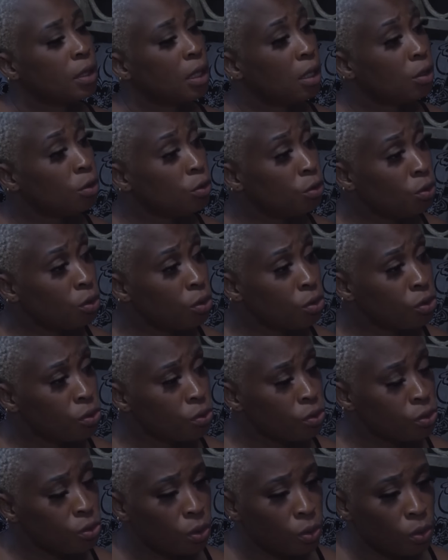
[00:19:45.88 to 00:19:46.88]
Adugo's
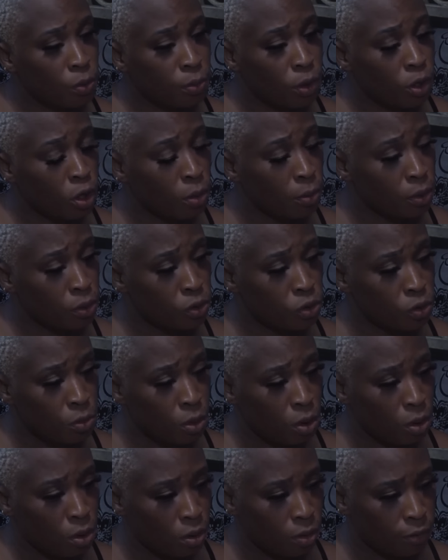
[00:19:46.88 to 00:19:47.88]
suitor will be coming
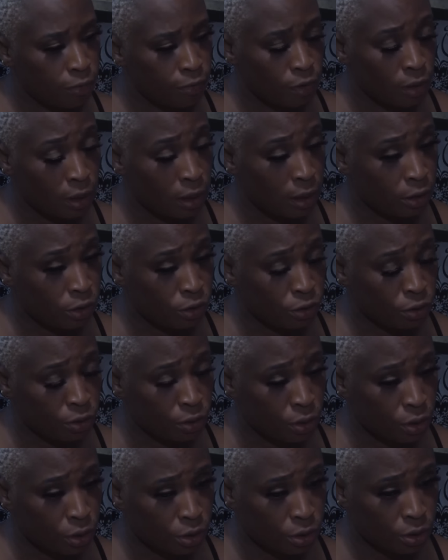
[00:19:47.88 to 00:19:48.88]
tomorrow for her
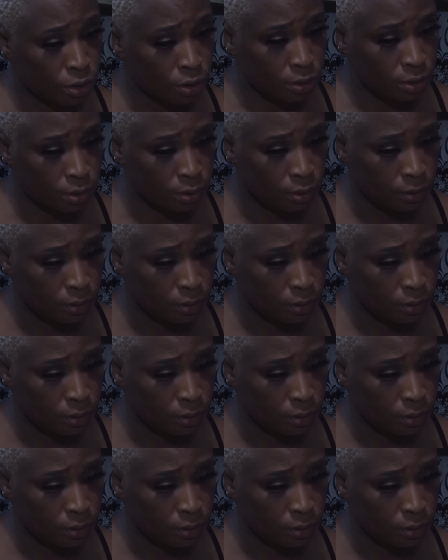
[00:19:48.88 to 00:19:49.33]
introduction.